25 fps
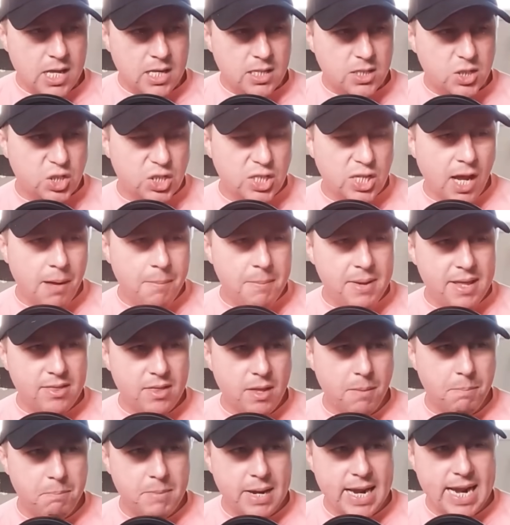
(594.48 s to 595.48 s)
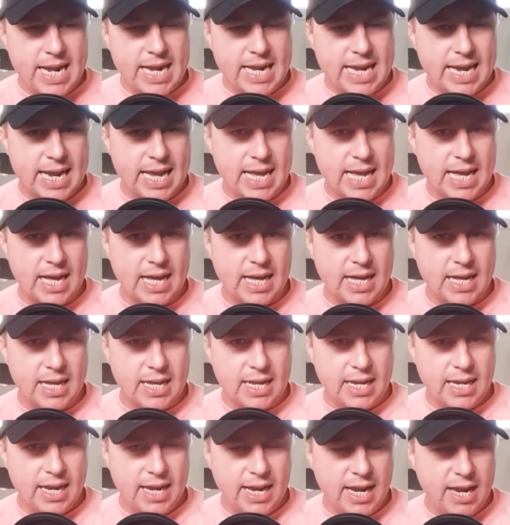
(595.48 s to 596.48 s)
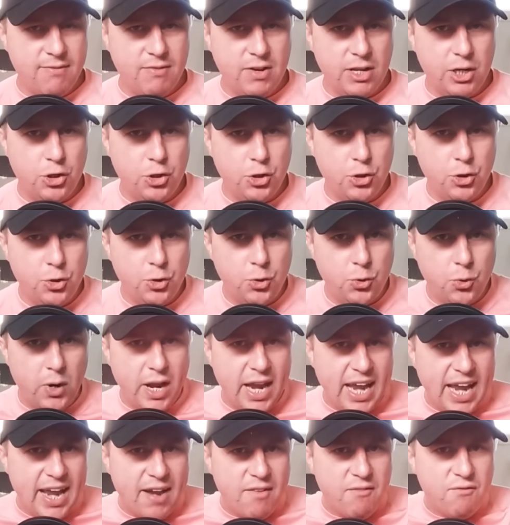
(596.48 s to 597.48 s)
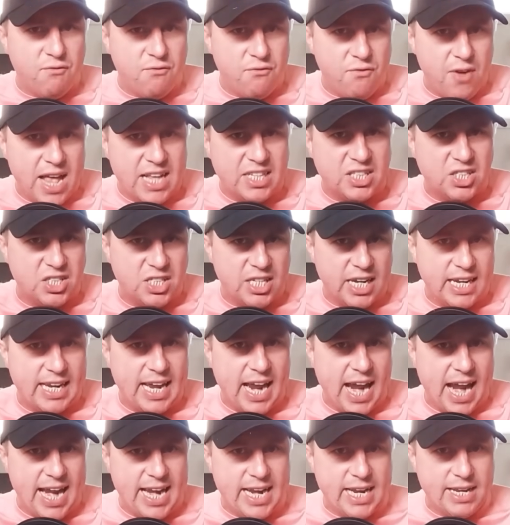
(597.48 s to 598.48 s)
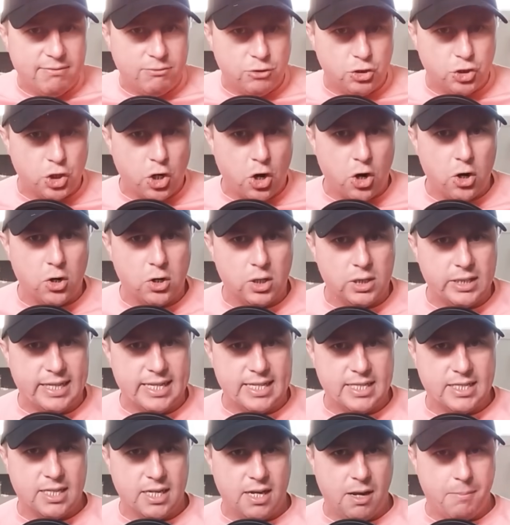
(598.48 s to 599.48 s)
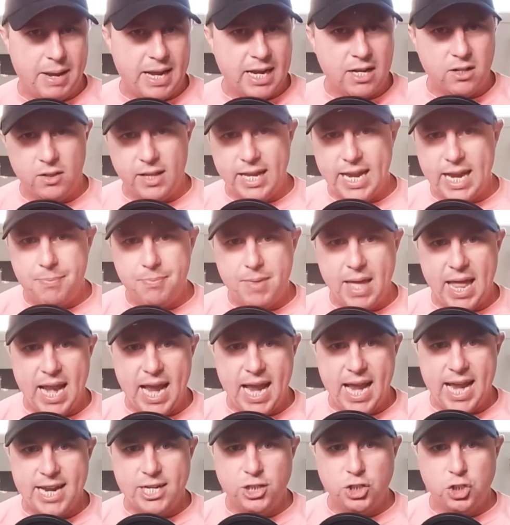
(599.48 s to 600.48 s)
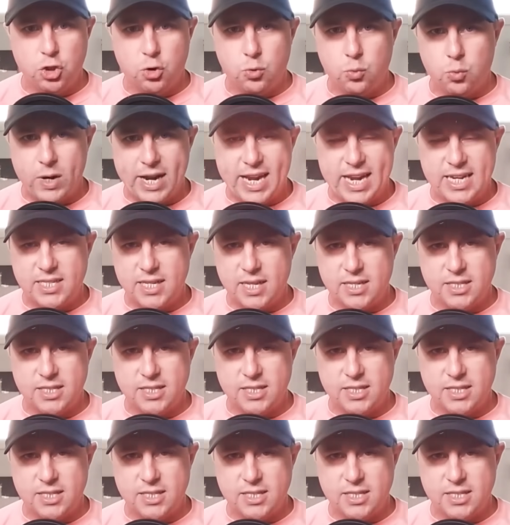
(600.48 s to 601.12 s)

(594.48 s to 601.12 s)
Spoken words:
Some in the media even do investigative journalism and claim that Angel Reese